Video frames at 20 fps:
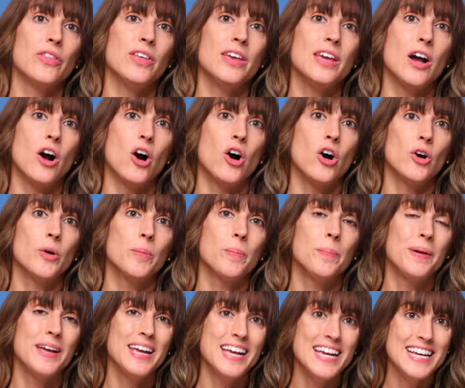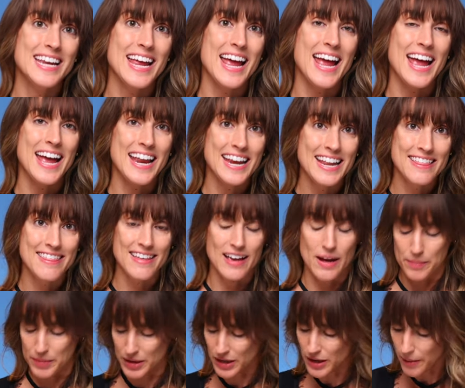the RP to anything,
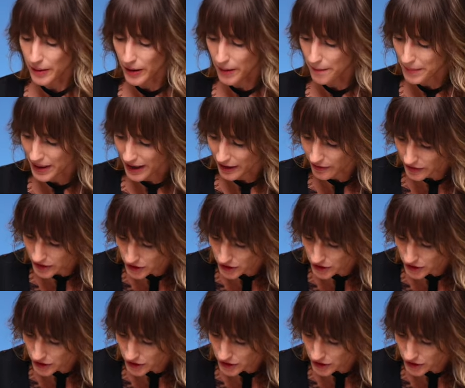I'm gonna compare